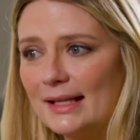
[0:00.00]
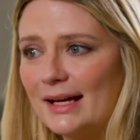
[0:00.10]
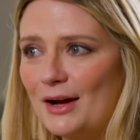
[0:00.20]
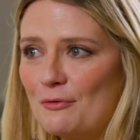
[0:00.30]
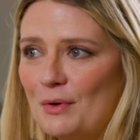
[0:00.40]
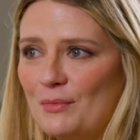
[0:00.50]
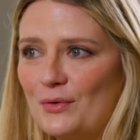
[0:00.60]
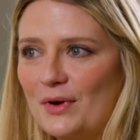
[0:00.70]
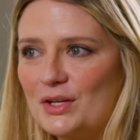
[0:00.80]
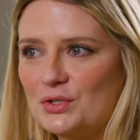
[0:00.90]
like, I
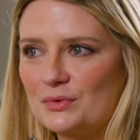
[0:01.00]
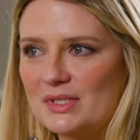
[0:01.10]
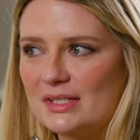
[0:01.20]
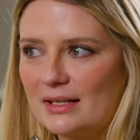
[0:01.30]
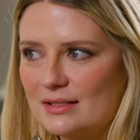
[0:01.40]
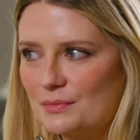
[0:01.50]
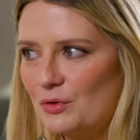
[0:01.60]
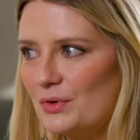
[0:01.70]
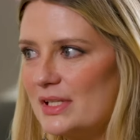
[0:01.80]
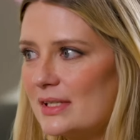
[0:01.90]
remember Rachel was saying to
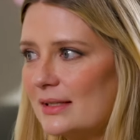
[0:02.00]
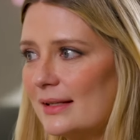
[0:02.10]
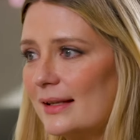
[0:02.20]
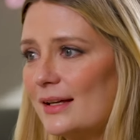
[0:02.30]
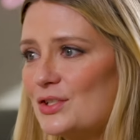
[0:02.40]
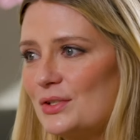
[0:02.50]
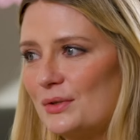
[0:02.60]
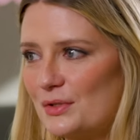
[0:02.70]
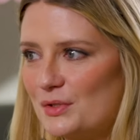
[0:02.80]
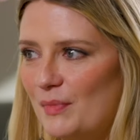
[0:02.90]
me recently, like, she
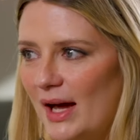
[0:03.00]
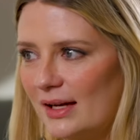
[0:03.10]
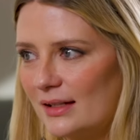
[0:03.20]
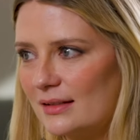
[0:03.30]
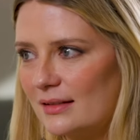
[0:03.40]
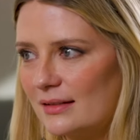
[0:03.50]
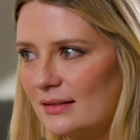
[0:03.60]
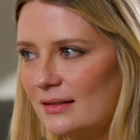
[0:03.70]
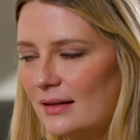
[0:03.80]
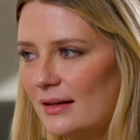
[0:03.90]
looks back at
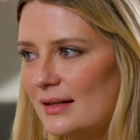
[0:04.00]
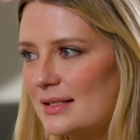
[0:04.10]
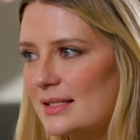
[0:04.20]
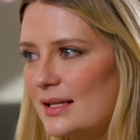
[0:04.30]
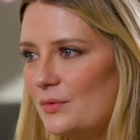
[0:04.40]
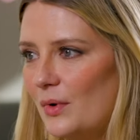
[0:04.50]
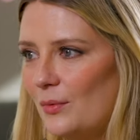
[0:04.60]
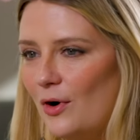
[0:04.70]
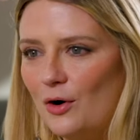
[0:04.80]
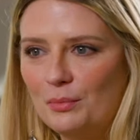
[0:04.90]
the scene where
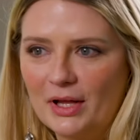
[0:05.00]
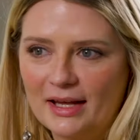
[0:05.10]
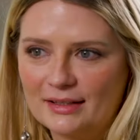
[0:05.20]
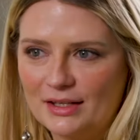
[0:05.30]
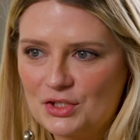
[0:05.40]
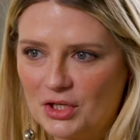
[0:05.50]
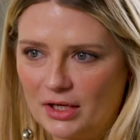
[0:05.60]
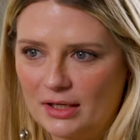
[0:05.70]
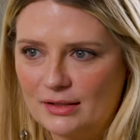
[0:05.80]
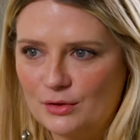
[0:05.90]
we're all playing like
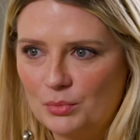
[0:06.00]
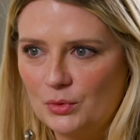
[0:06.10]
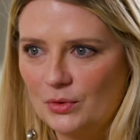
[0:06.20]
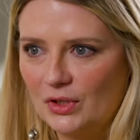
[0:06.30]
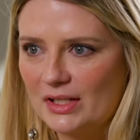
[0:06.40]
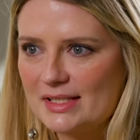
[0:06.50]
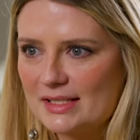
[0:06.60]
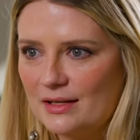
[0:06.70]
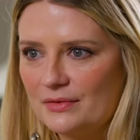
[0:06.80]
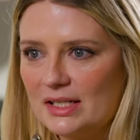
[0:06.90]
chicken in the pool and
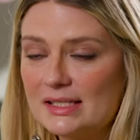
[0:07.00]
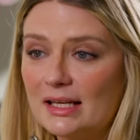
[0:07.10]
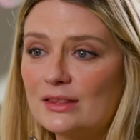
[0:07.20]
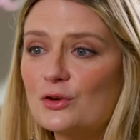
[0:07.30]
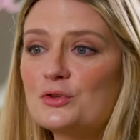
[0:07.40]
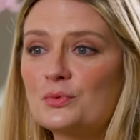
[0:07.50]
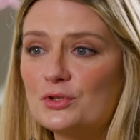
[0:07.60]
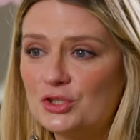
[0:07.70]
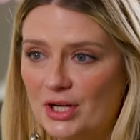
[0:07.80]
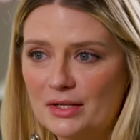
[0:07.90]
stuff, and it's like, those
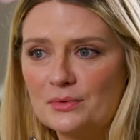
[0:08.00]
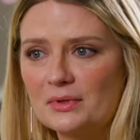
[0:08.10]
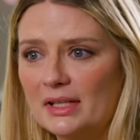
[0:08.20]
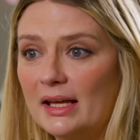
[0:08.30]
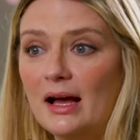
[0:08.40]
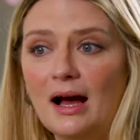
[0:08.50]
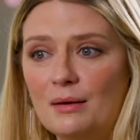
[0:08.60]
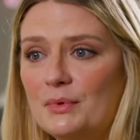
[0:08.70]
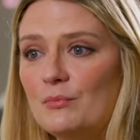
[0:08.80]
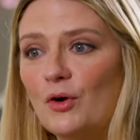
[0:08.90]
were genuinely
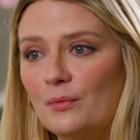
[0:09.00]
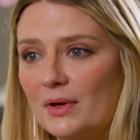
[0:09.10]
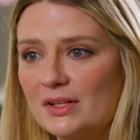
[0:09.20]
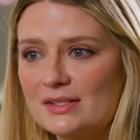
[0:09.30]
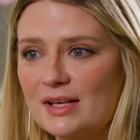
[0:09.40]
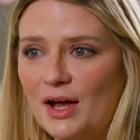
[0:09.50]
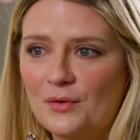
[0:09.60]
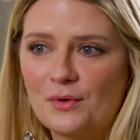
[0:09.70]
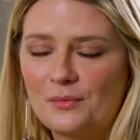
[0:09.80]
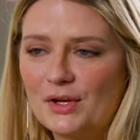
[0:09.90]
happy moments
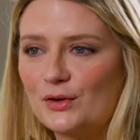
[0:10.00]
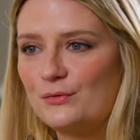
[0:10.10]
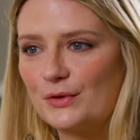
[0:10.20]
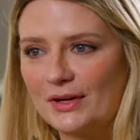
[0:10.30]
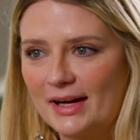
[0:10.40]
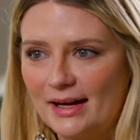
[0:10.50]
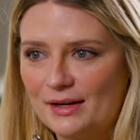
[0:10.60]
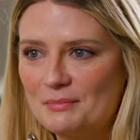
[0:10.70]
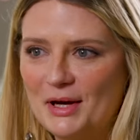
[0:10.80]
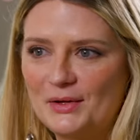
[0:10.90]
where we could forget
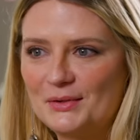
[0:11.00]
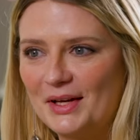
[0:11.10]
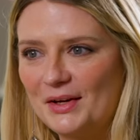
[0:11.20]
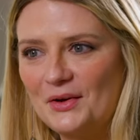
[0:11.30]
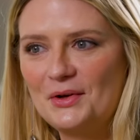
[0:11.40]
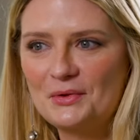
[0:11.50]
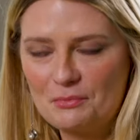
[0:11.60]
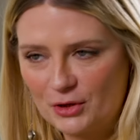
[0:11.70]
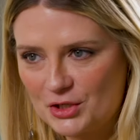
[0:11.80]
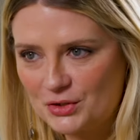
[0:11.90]
about like all the
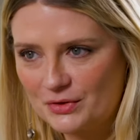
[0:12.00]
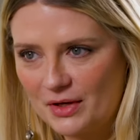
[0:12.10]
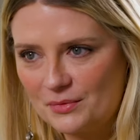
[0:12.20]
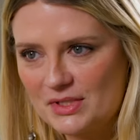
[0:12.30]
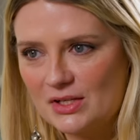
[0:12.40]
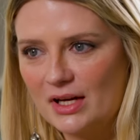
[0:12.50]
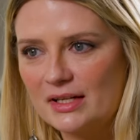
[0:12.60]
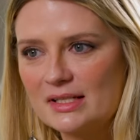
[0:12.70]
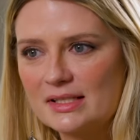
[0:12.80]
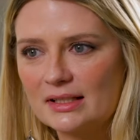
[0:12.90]
pressure that was
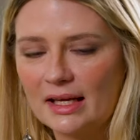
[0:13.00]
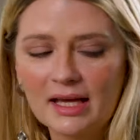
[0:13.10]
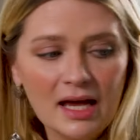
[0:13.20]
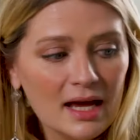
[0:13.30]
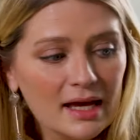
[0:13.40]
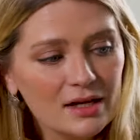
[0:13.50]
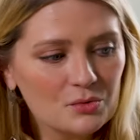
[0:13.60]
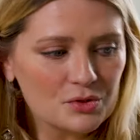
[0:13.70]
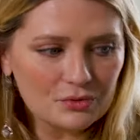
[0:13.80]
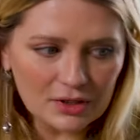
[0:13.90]
on us. And like, and
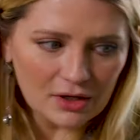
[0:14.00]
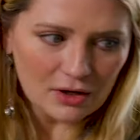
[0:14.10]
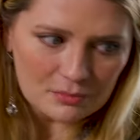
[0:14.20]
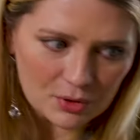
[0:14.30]
it was really hard